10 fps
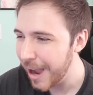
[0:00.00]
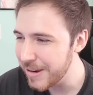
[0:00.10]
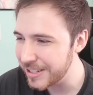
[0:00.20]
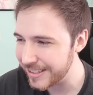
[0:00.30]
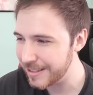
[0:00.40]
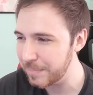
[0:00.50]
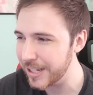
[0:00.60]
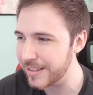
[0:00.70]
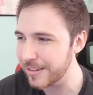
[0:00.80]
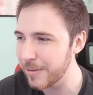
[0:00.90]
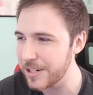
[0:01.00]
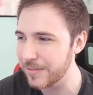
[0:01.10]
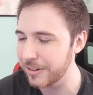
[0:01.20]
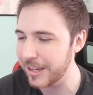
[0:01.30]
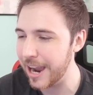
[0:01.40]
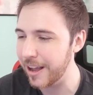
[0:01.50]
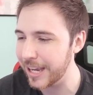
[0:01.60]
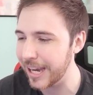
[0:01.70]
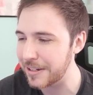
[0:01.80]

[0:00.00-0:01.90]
I mean, she's a bit too much of a gal,